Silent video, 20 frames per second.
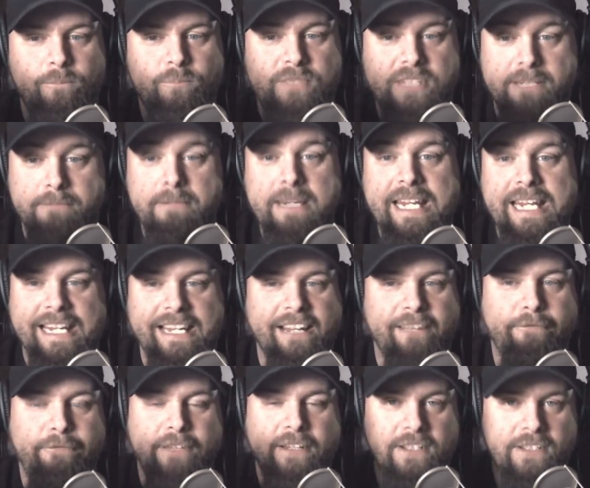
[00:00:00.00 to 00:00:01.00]
To me,
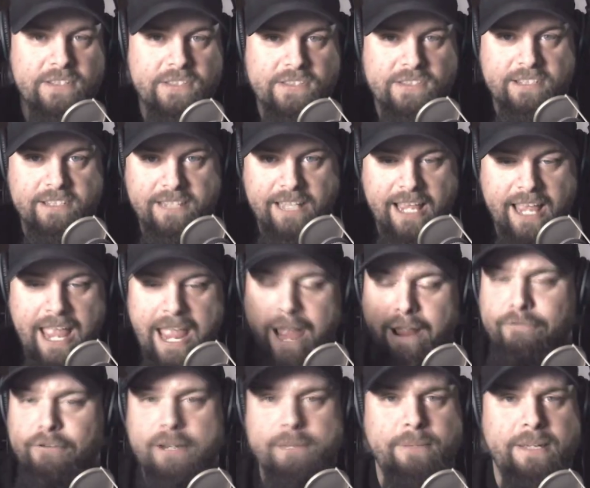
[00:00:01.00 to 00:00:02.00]
it feels
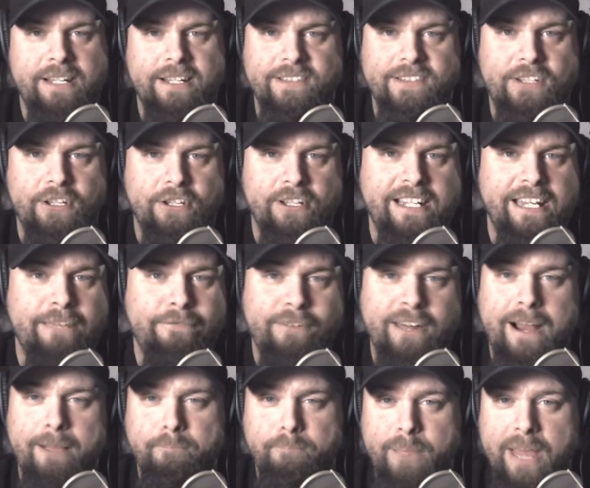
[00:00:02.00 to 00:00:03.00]
every bit as good, if
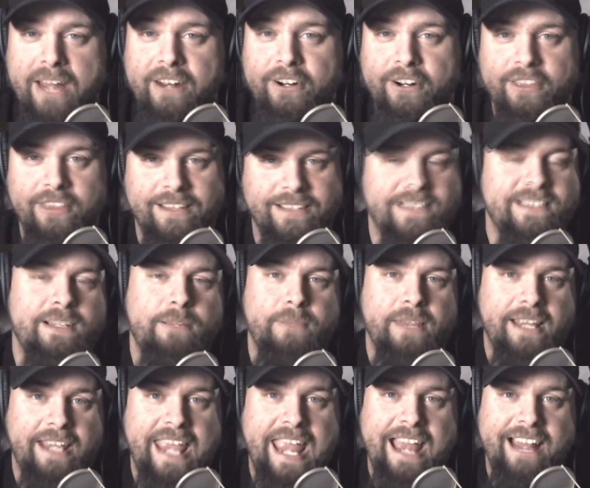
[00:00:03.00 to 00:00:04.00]
not better, than some
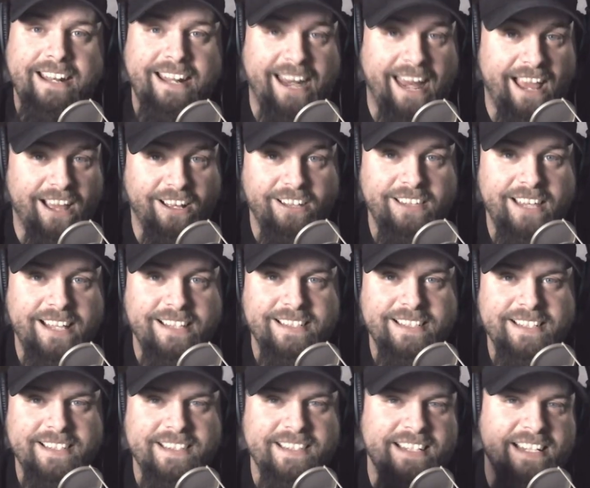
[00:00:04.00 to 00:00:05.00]
of the Canon L
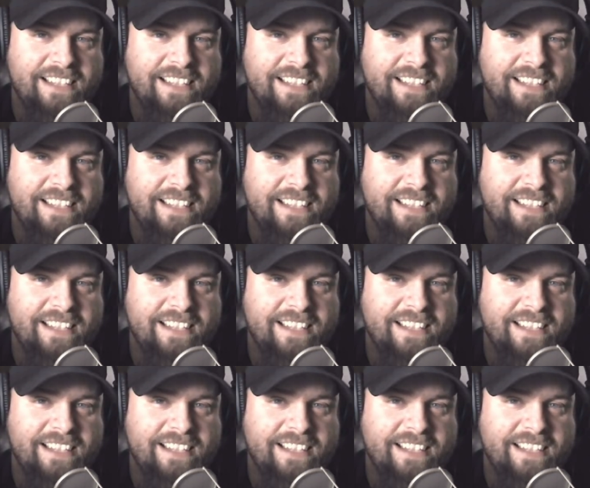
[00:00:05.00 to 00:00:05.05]
lenses.